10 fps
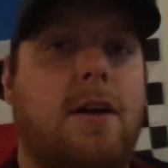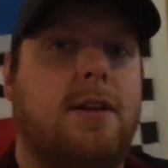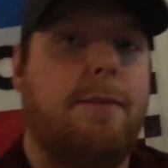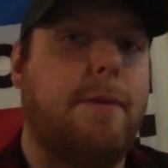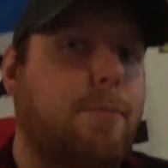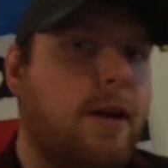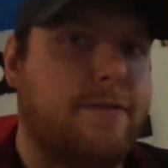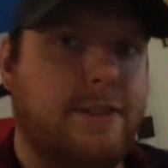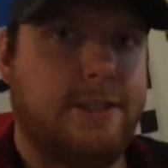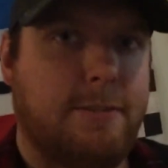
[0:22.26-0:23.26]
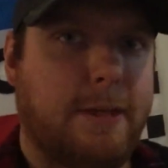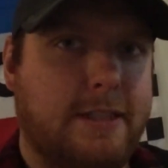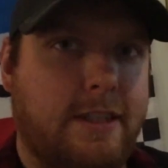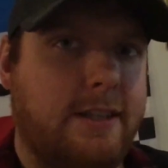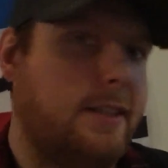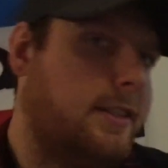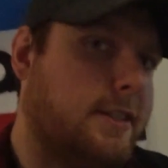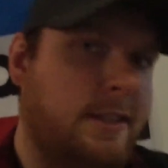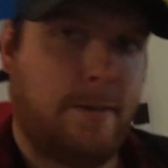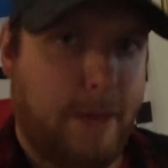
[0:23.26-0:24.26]
Let me preface this by saying this
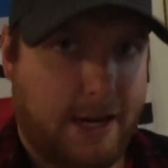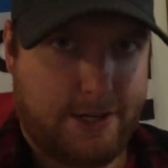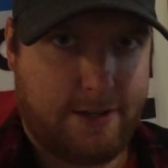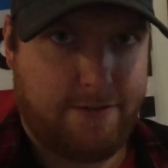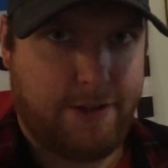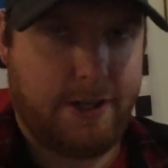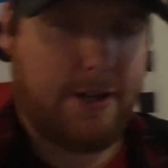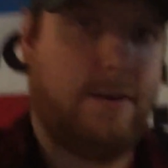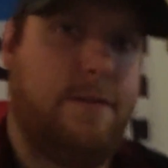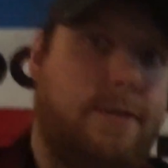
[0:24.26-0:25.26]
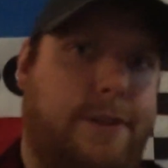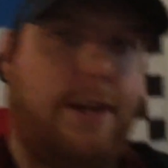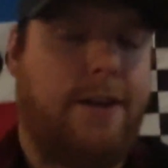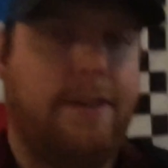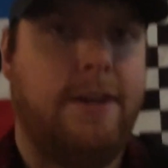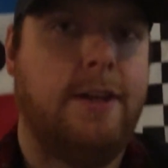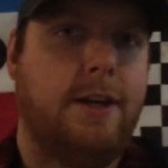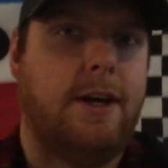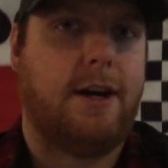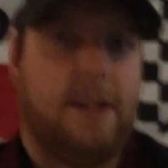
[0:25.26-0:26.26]
isn't a bashing video, okay?
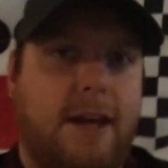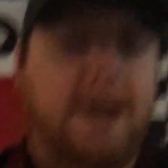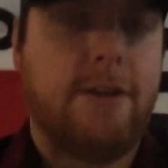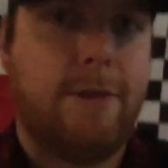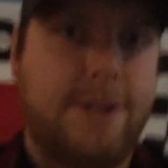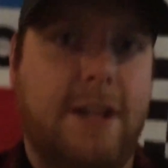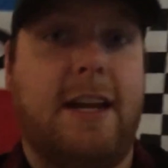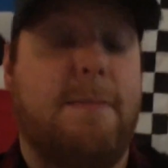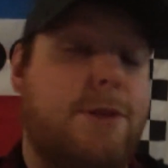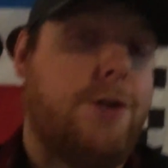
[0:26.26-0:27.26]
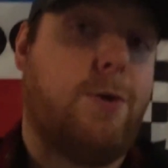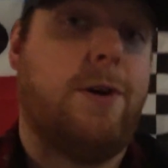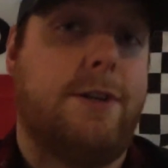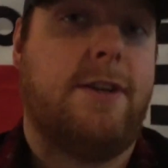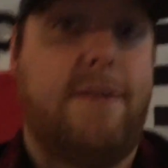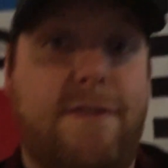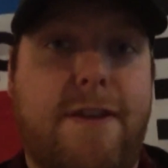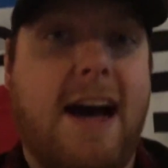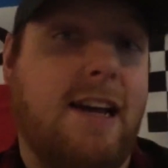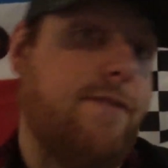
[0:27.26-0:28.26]
The Honda Ridgeline, I'm sure, is a
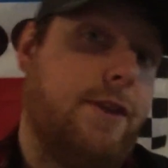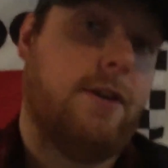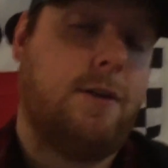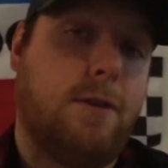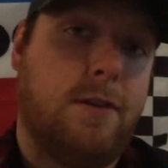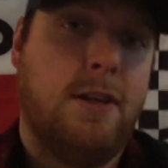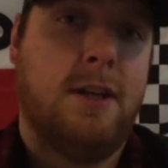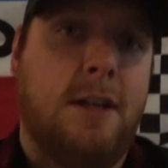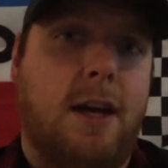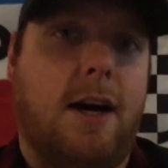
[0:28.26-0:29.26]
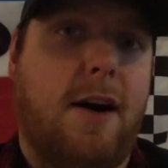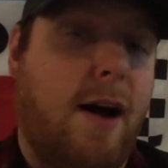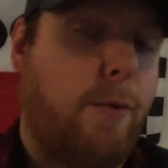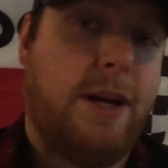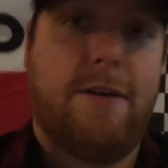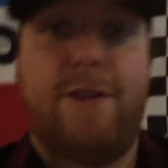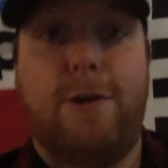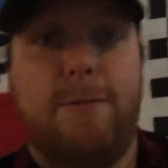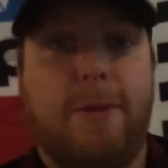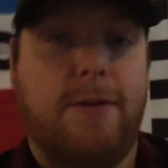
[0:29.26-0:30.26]
fine vehicle. I would never
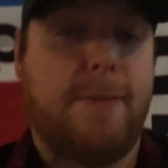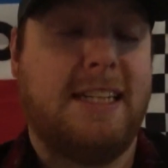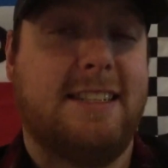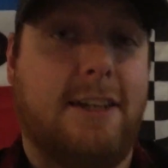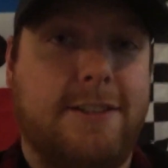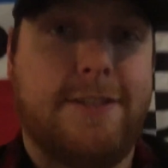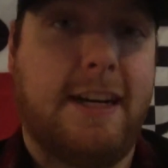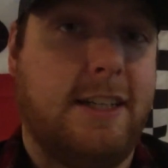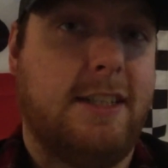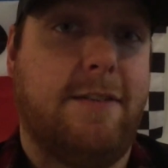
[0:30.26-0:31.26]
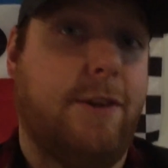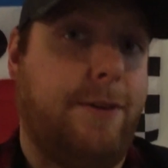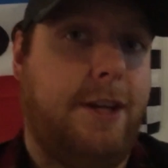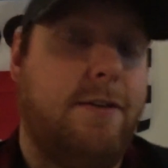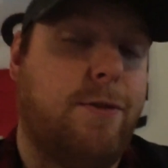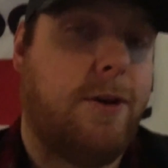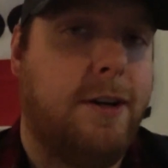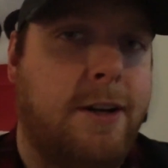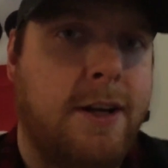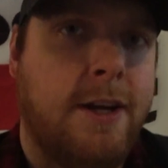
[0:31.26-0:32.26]
own one myself. I just have no need for
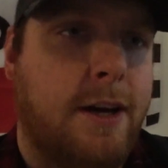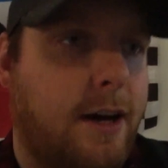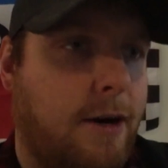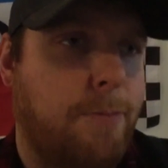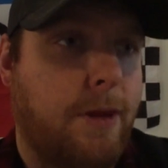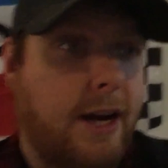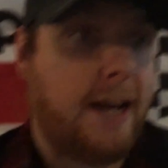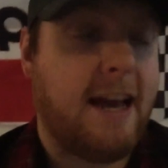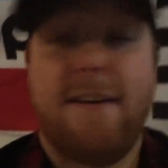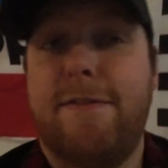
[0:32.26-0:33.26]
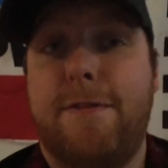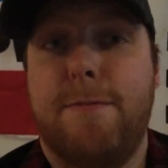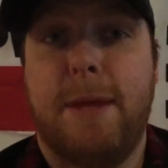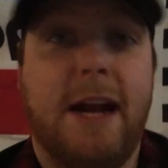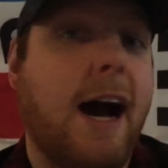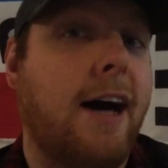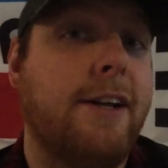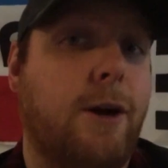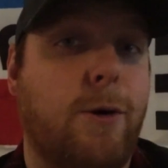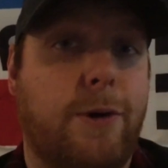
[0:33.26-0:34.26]
it. But I have been a
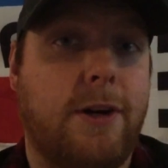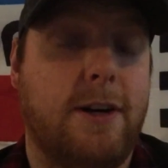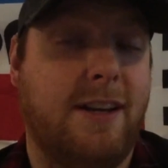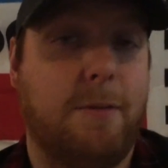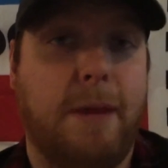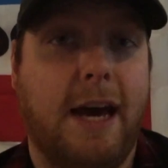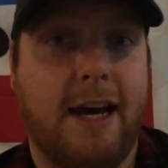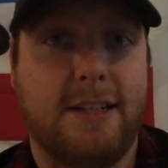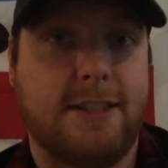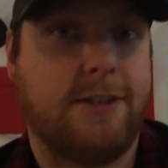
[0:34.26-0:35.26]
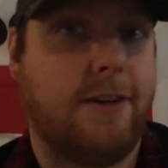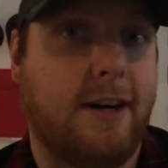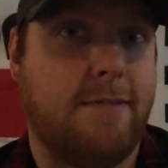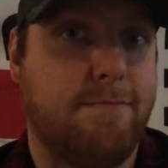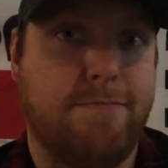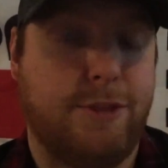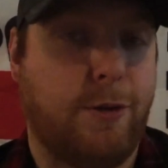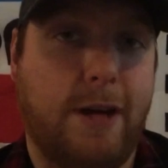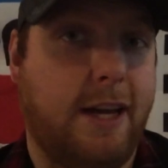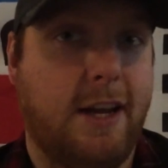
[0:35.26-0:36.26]
Honda owner in the past, so I
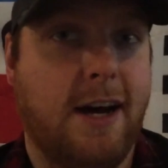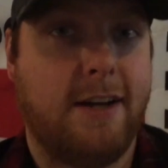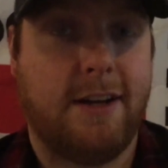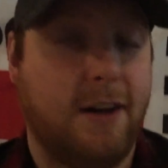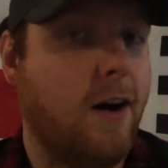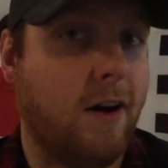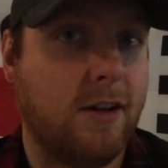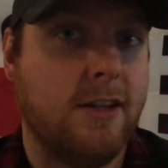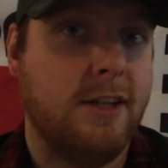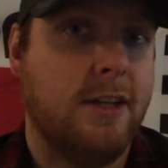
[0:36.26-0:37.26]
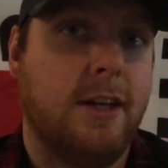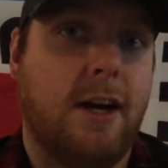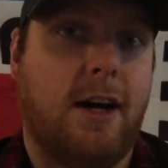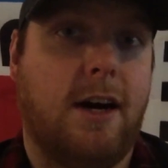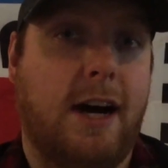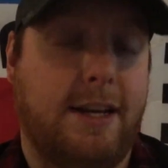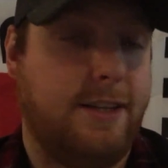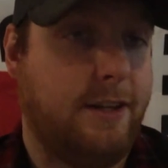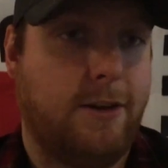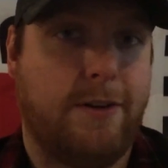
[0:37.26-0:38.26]
don't hate Honda at all. I
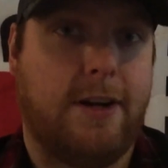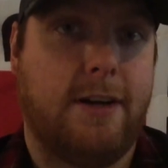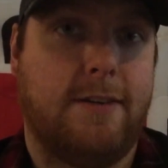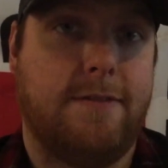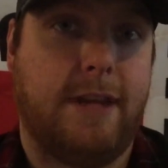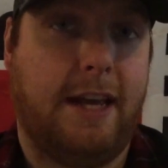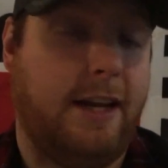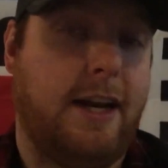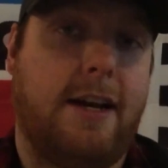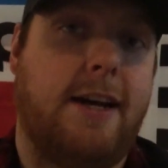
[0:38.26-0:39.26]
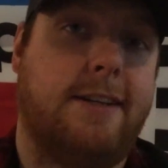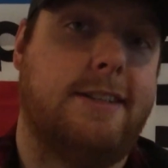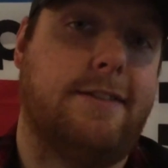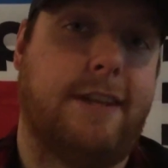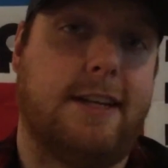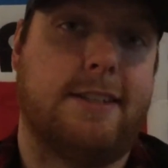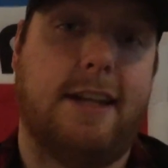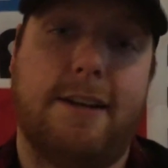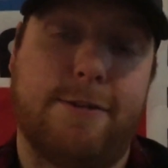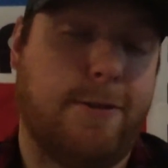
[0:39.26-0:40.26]
did own a '89 Honda Civic Si,
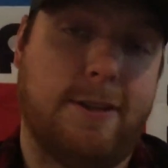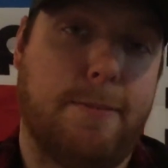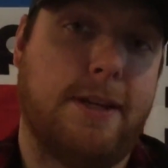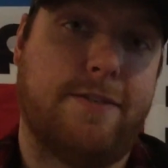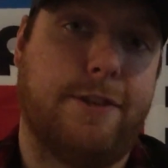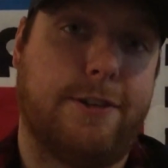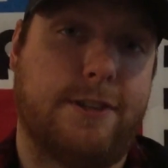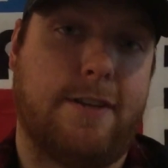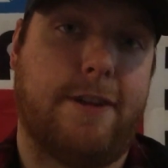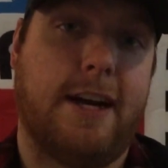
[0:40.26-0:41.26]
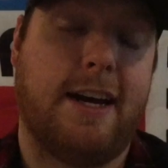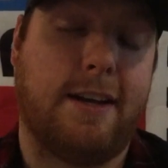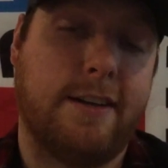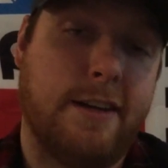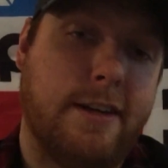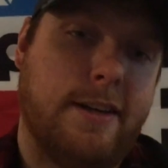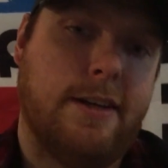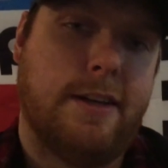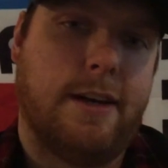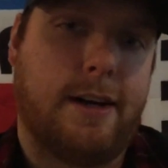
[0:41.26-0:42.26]
and it was one of the best vehicles I ever had.
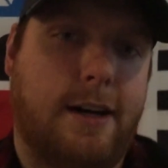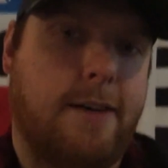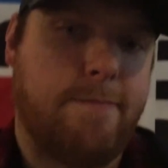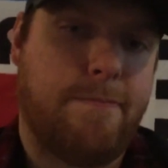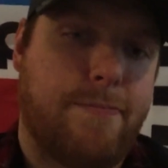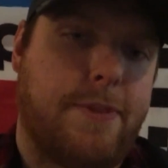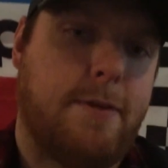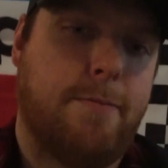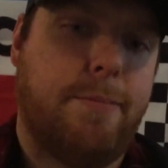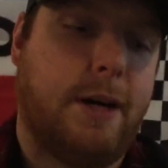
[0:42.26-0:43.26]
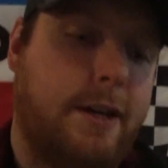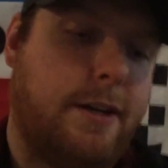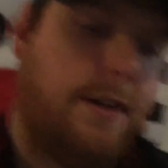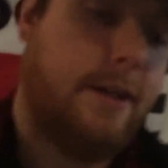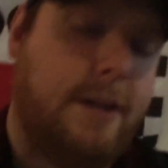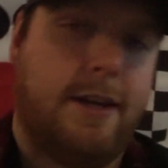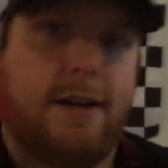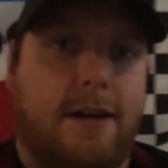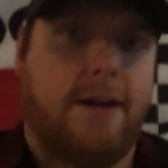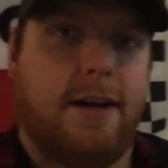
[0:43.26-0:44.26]
But
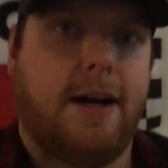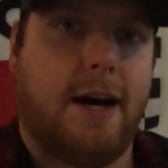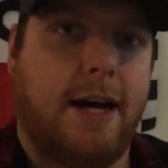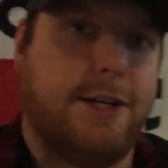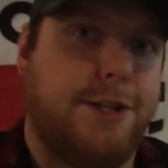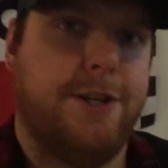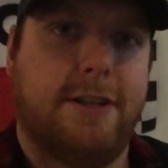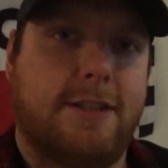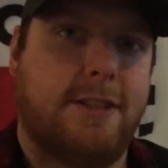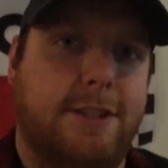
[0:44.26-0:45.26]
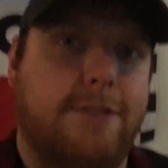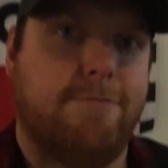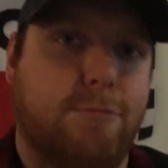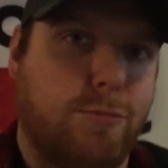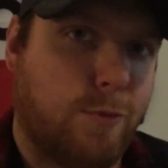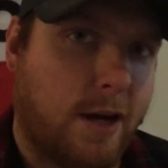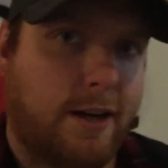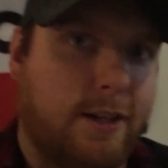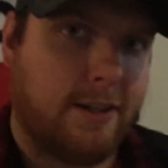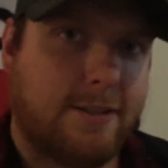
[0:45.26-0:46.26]
I just want
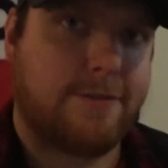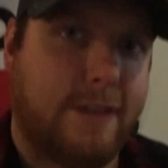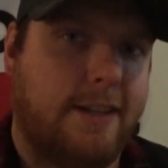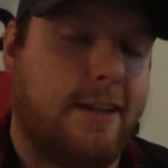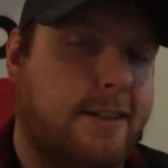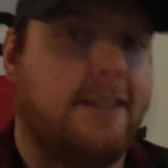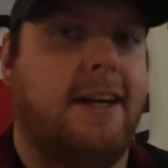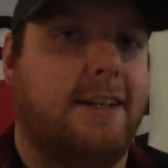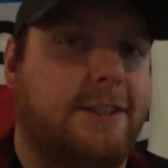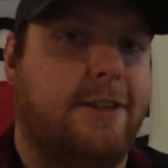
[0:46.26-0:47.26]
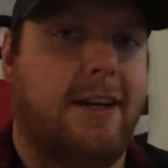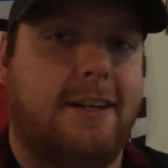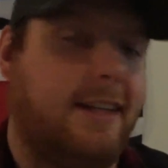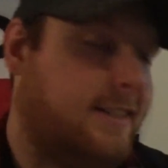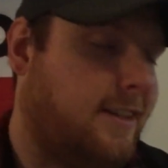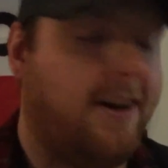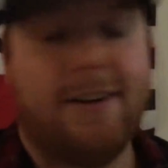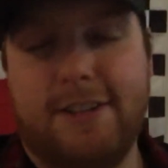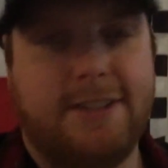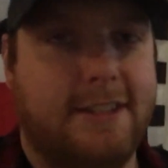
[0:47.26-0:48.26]
to clarify that it's not a truck. That's
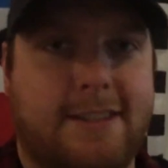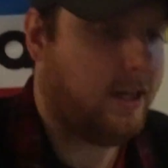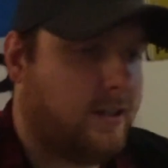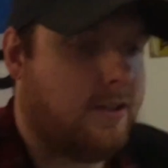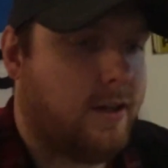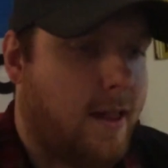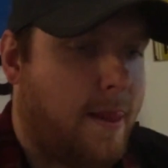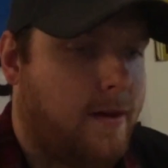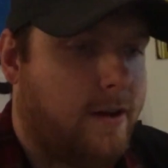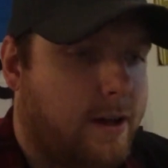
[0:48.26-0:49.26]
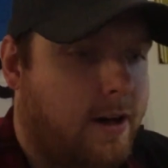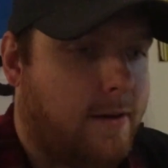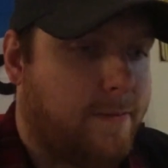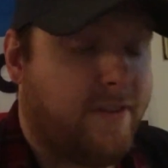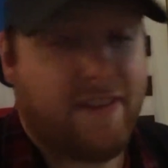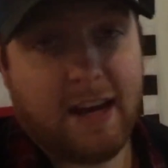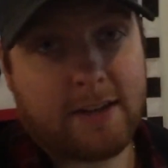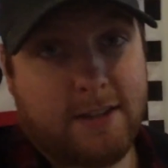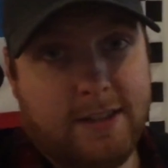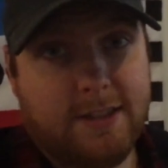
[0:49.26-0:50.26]
all this is. And the
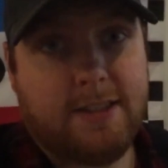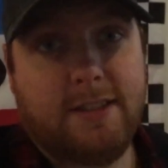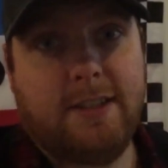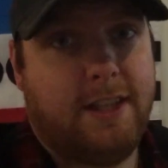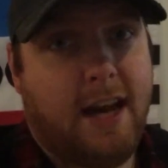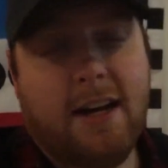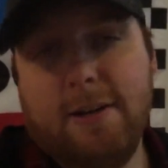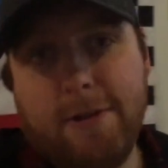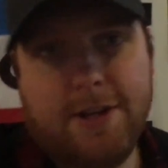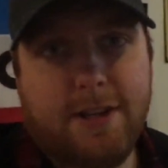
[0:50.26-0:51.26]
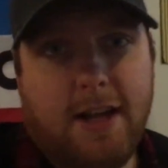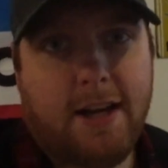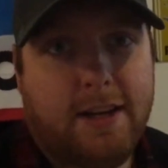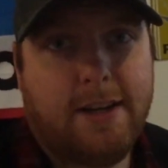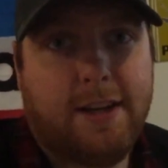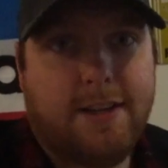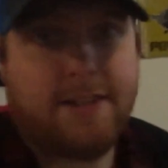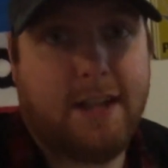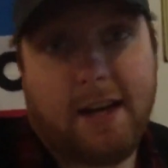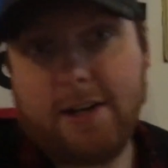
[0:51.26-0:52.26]
fact is, the Honda Ridgeline
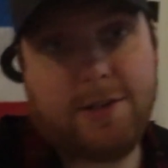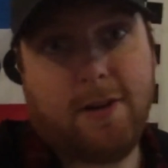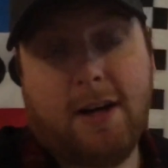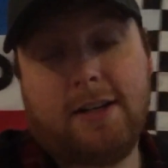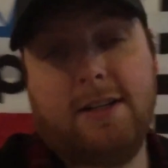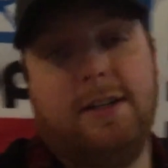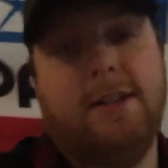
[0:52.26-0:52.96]
is not a truck.